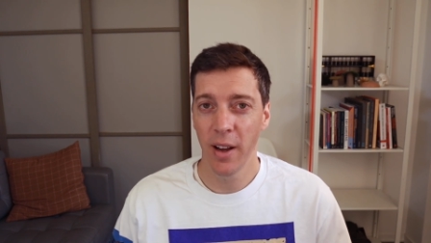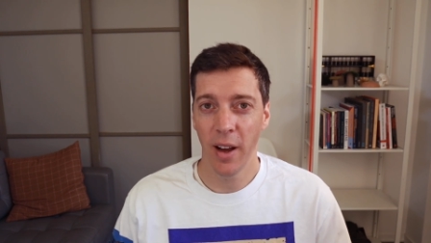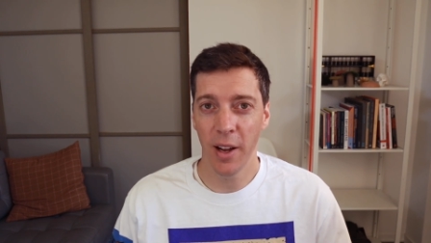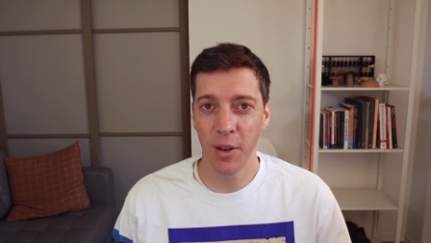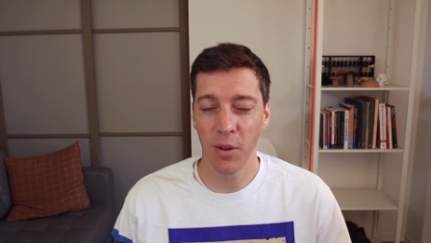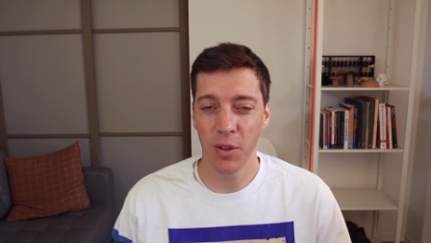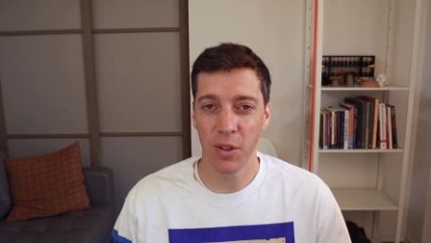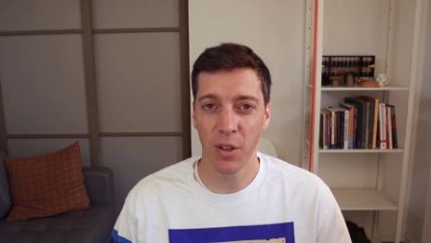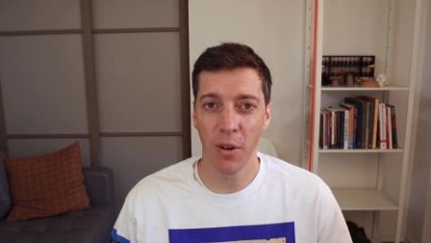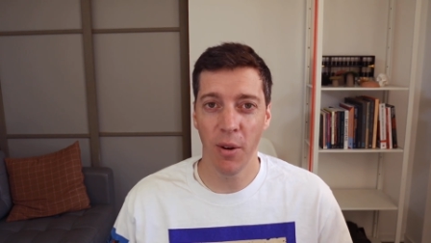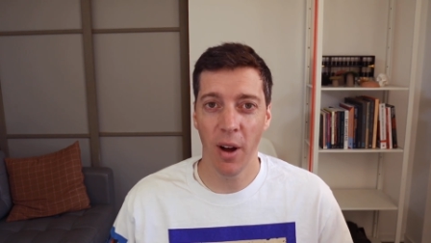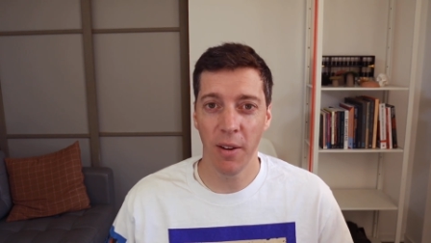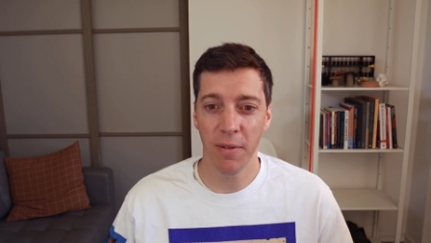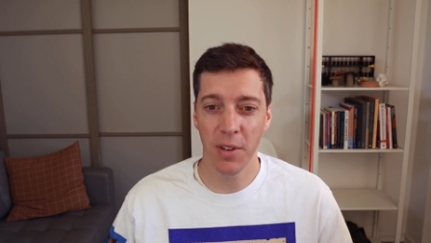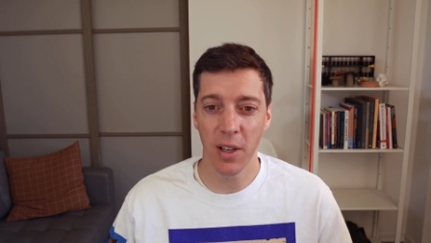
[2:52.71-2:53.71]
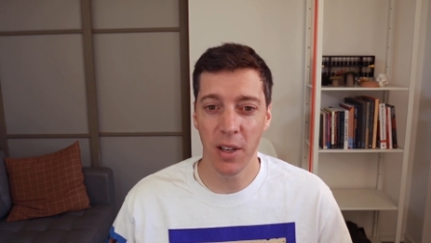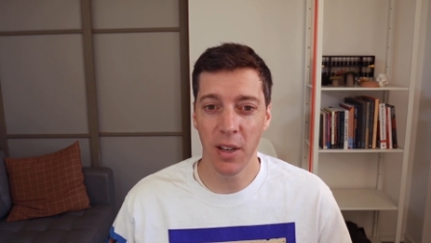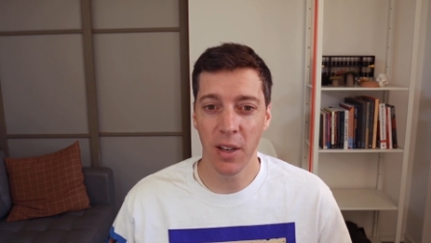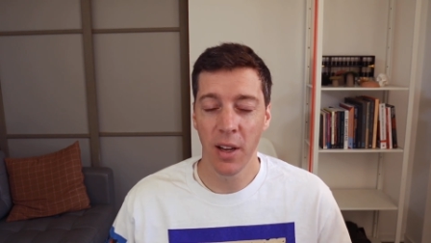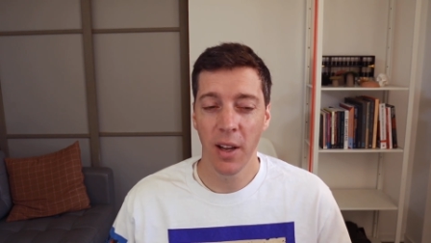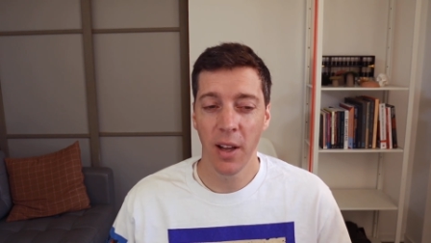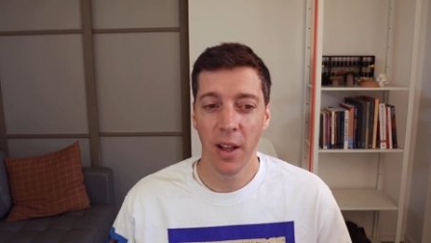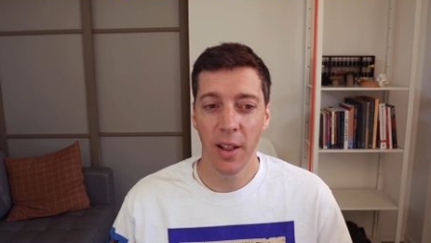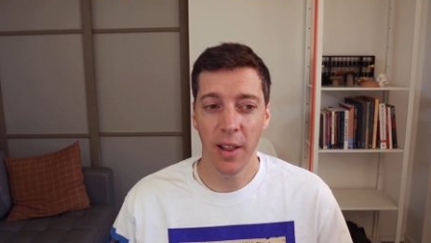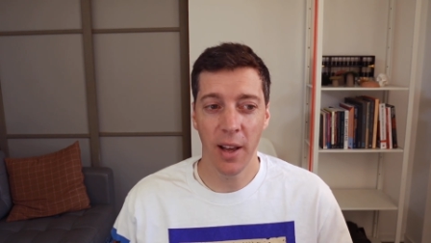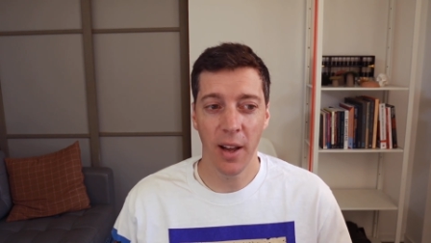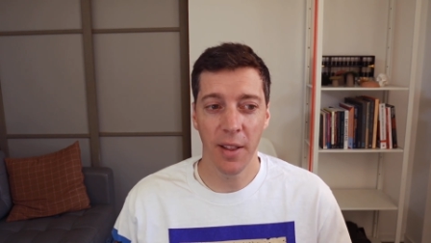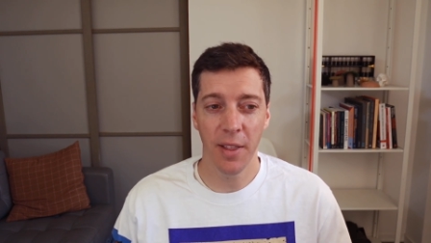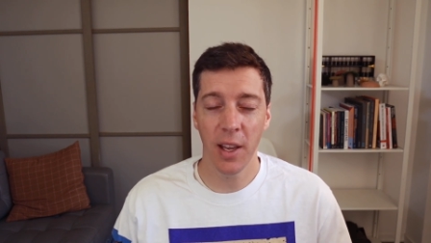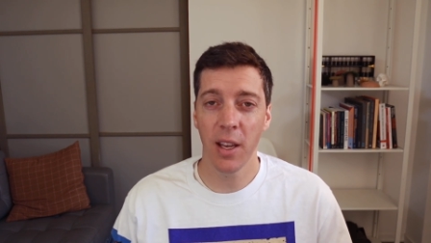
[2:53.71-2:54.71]
I do it so often
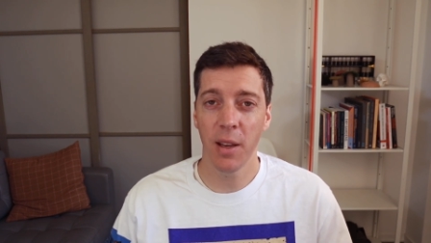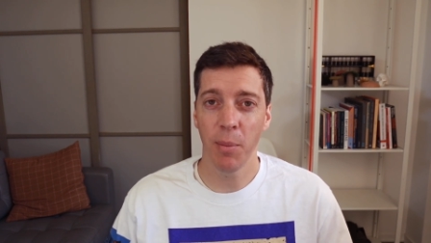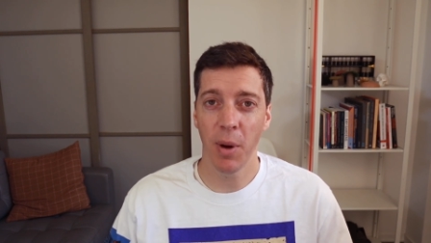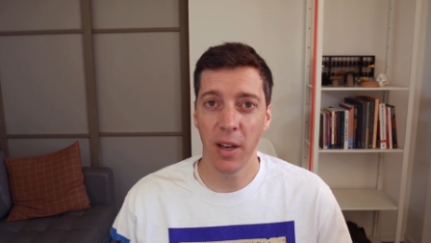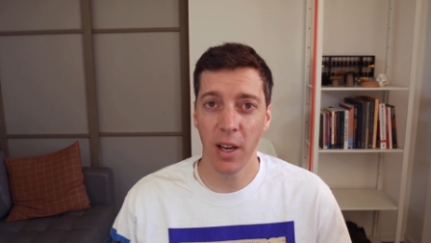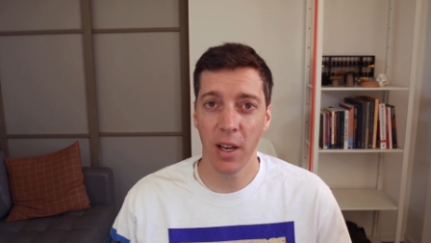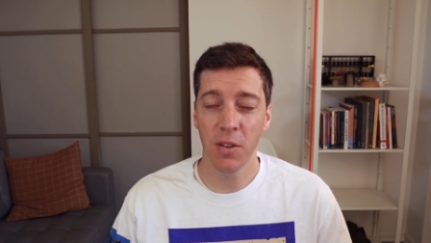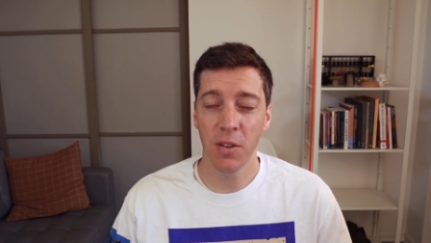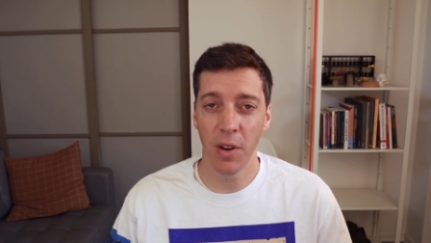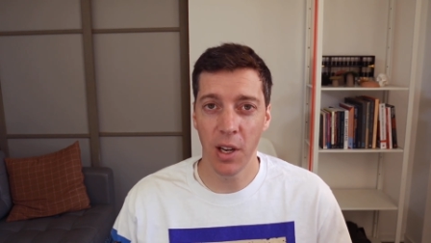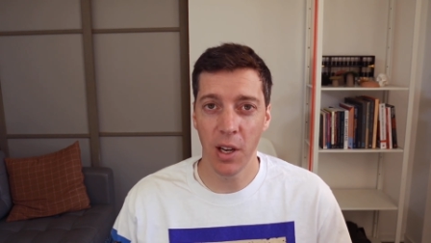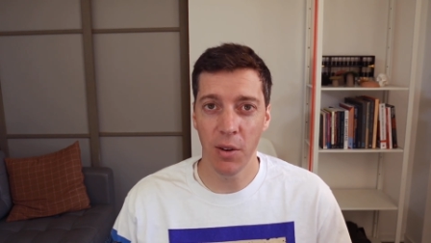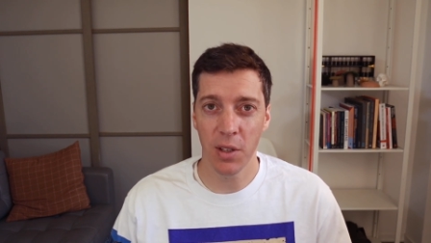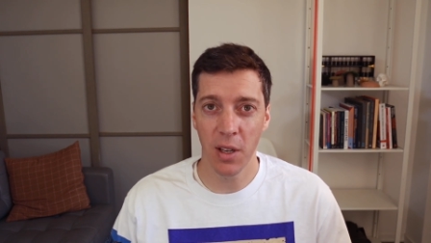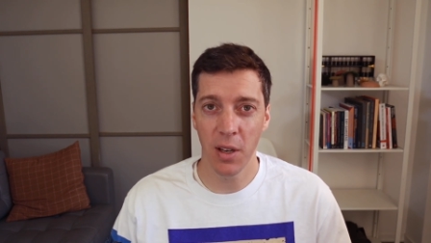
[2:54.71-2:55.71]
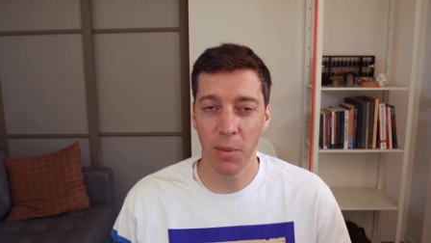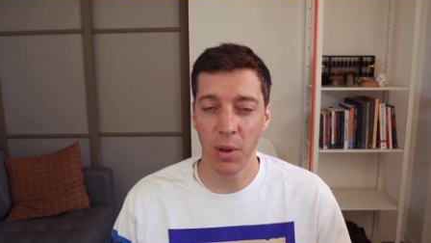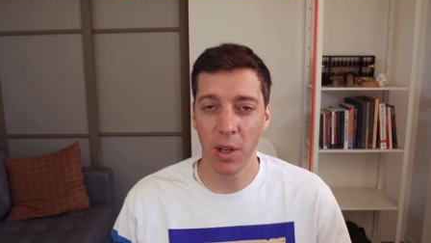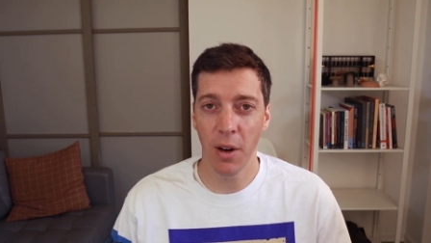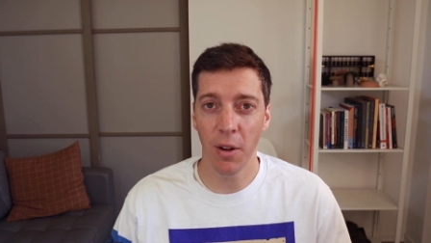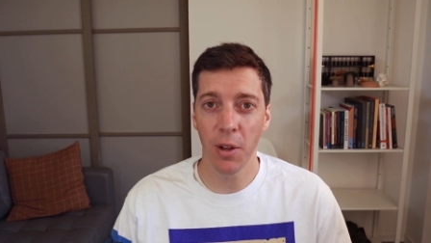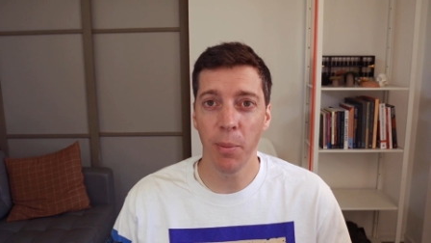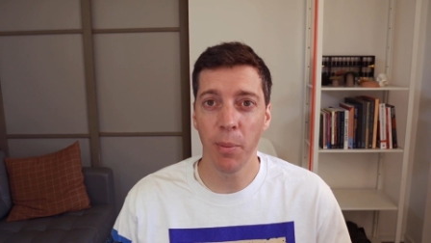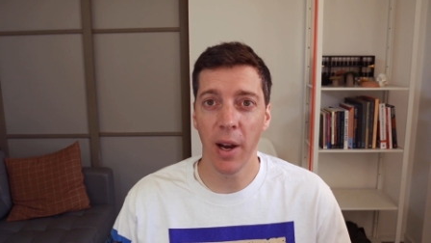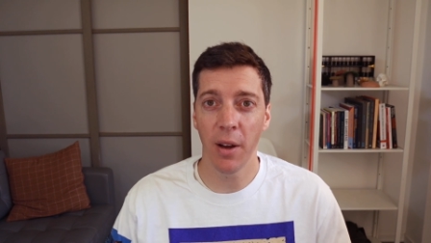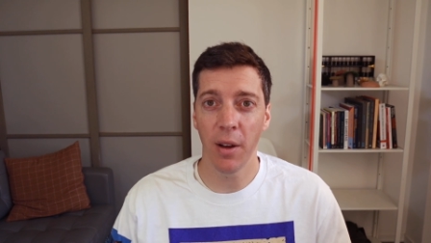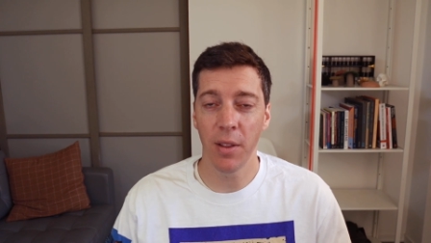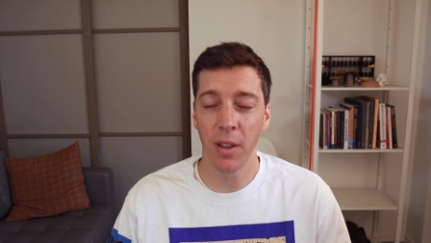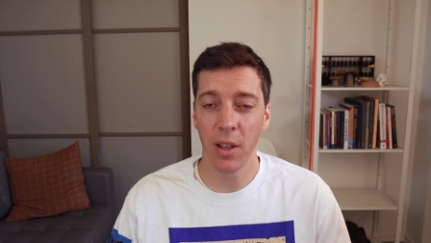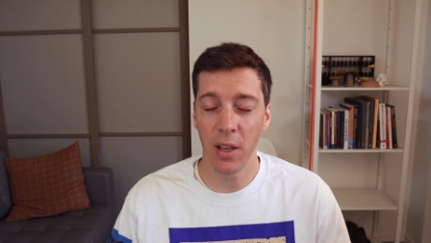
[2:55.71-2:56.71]
that I think my next video is going to be all
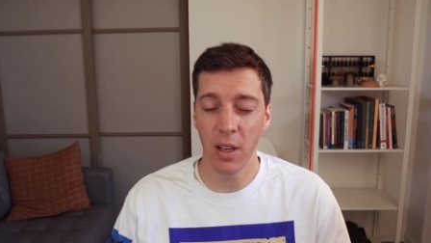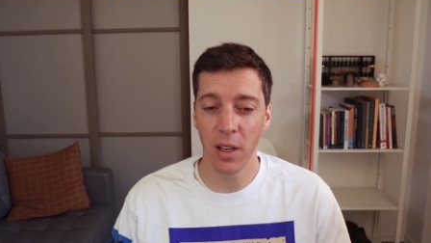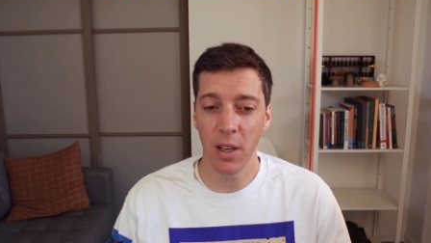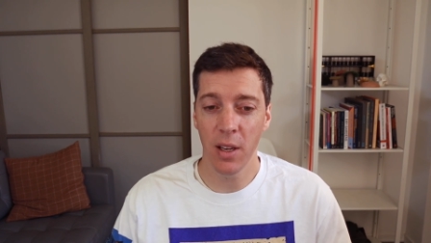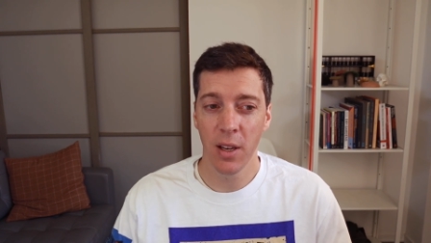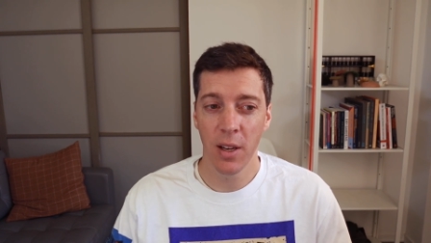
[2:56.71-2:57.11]
about the